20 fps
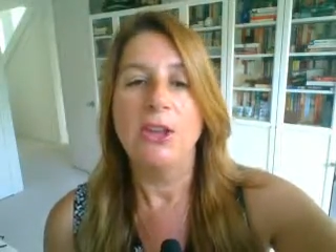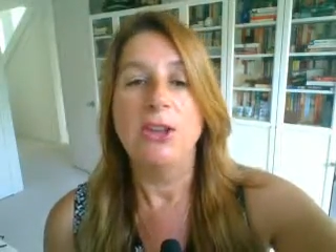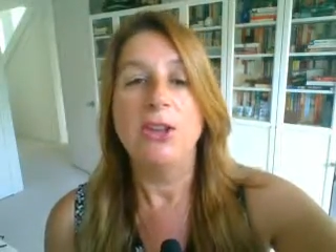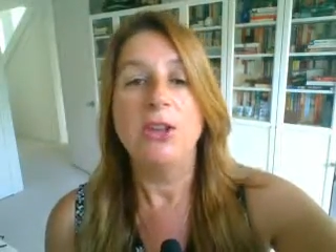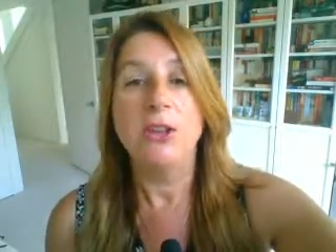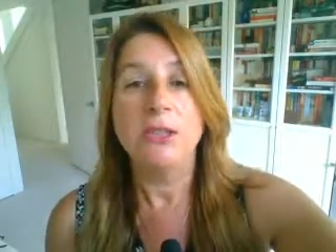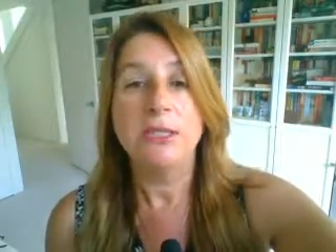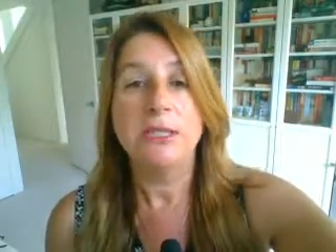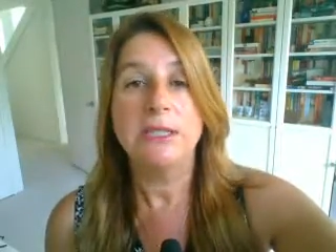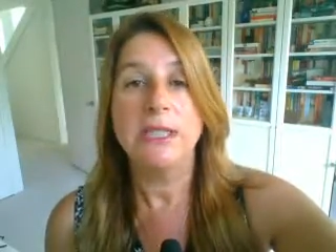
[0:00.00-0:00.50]
You
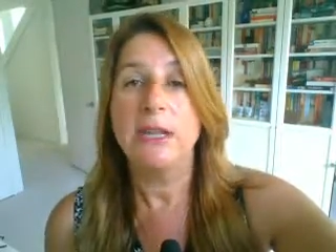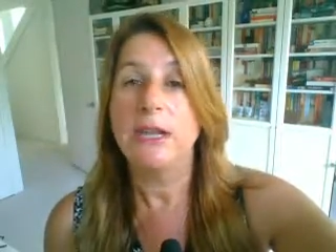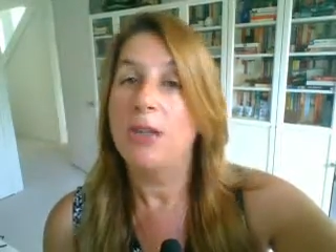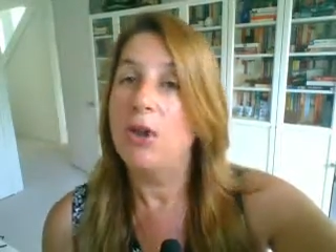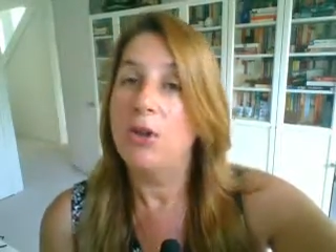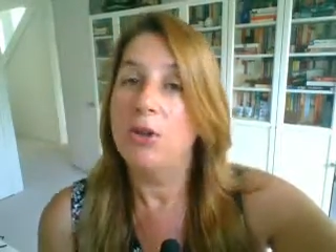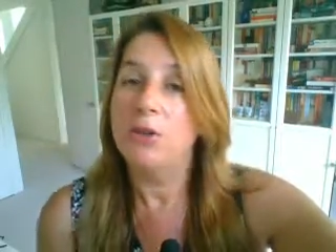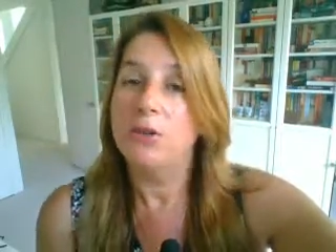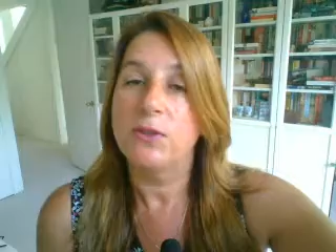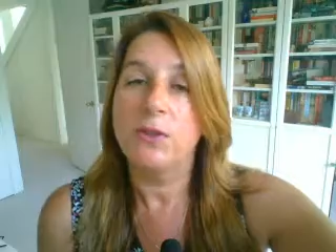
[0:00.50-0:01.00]
can set
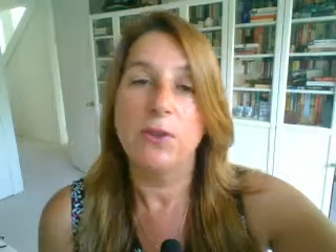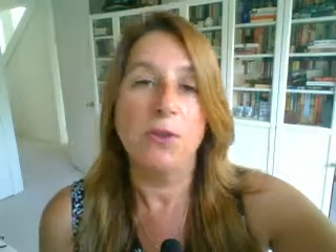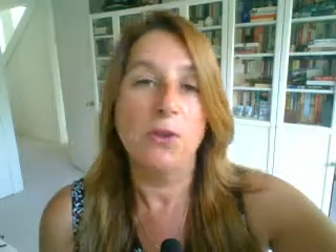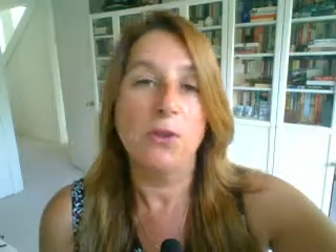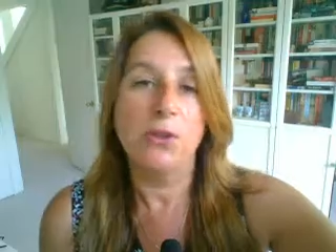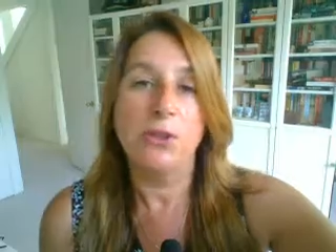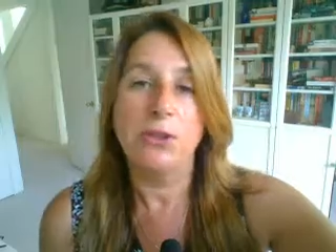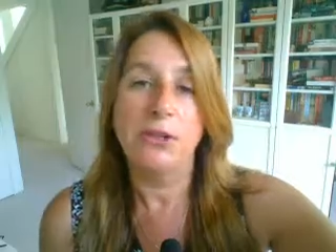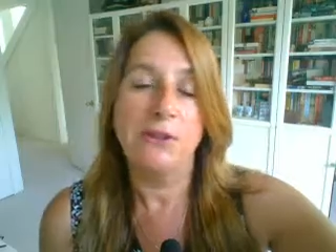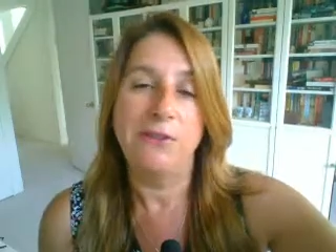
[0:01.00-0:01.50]
goals for
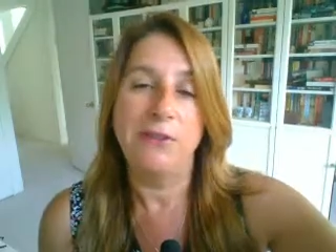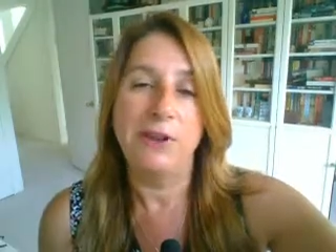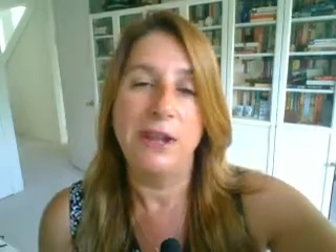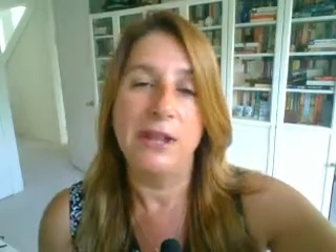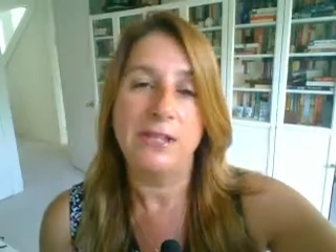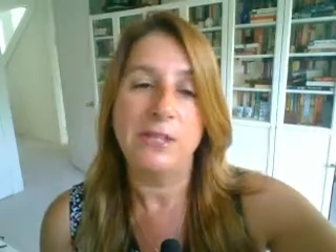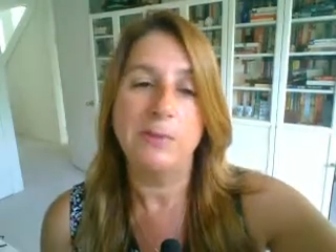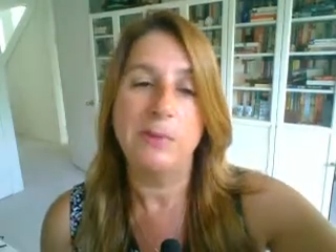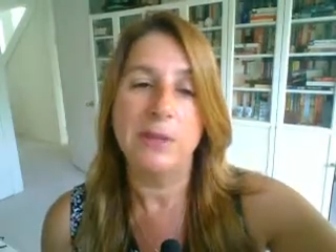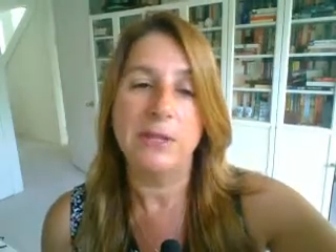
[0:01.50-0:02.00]
all the different
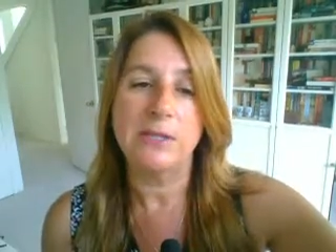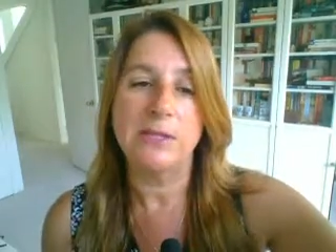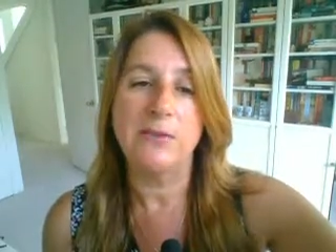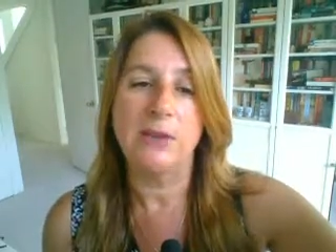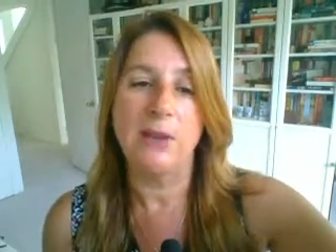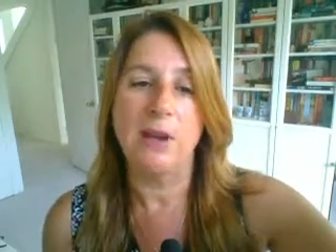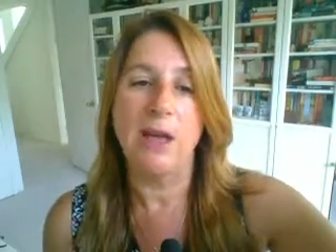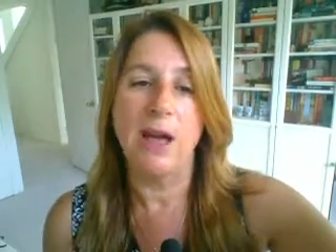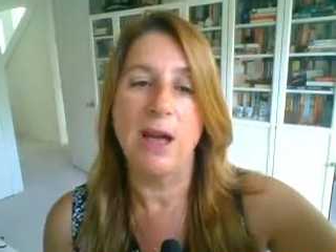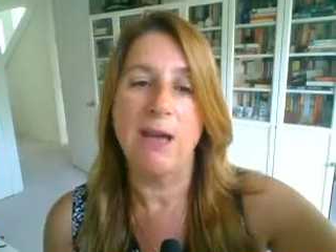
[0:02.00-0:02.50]
aspects of
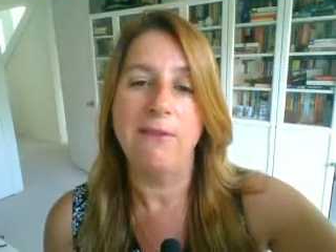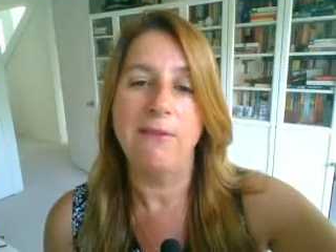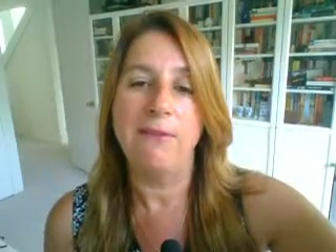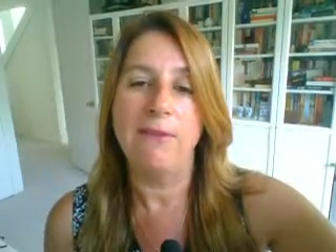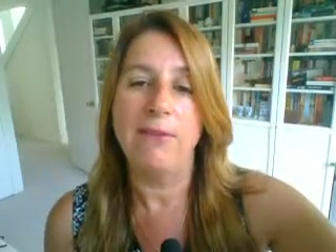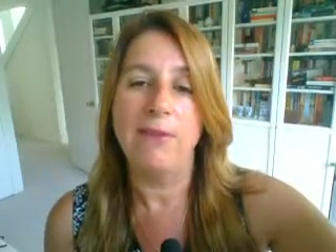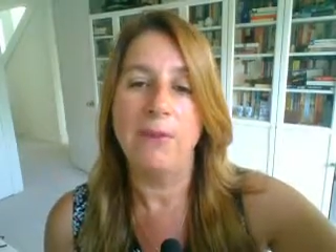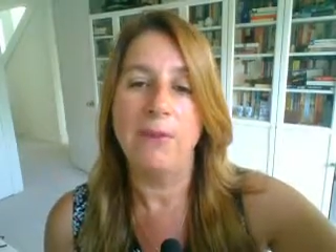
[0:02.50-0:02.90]
your life.